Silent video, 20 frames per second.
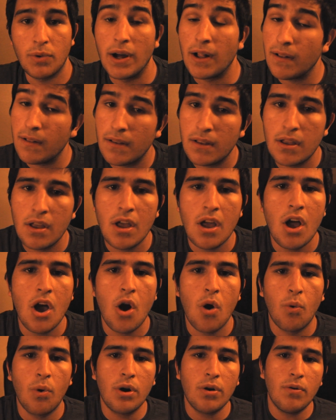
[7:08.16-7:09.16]
Well,
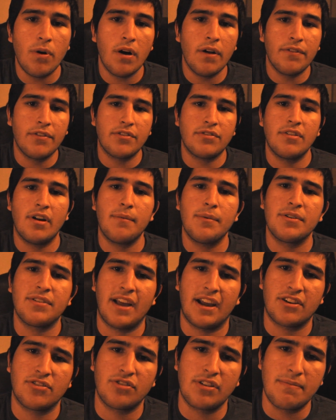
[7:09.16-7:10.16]
what do all those
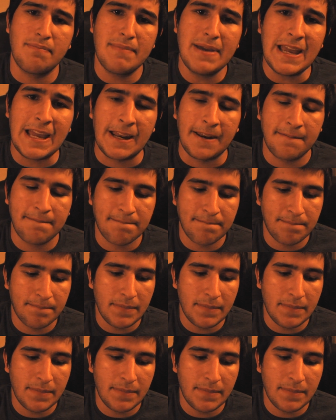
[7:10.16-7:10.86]
numbers actually mean?